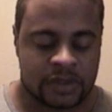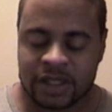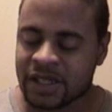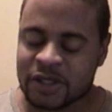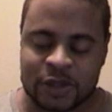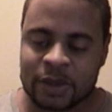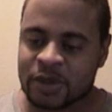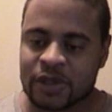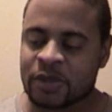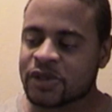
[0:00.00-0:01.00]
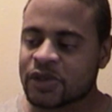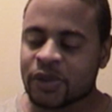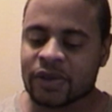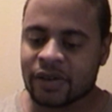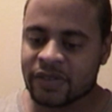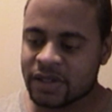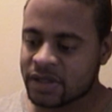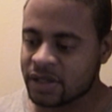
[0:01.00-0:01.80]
Excuse me, I'm so nervous.